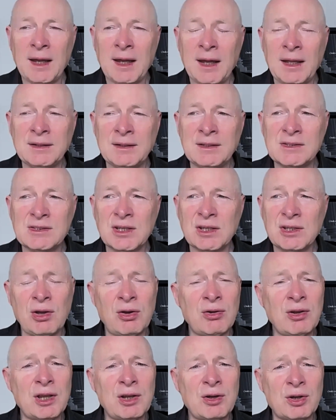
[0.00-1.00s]
And as a
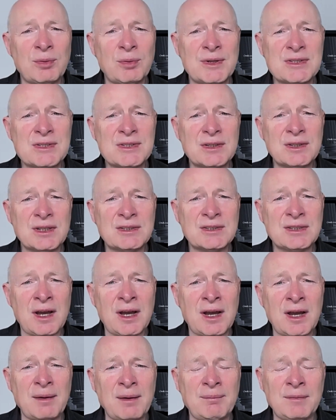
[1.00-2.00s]
young economist at the
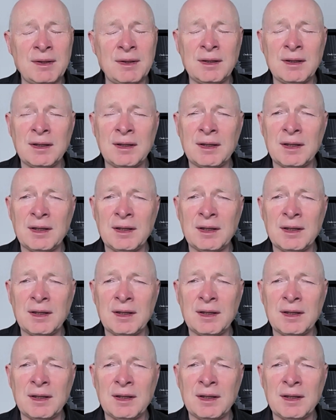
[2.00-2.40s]
time,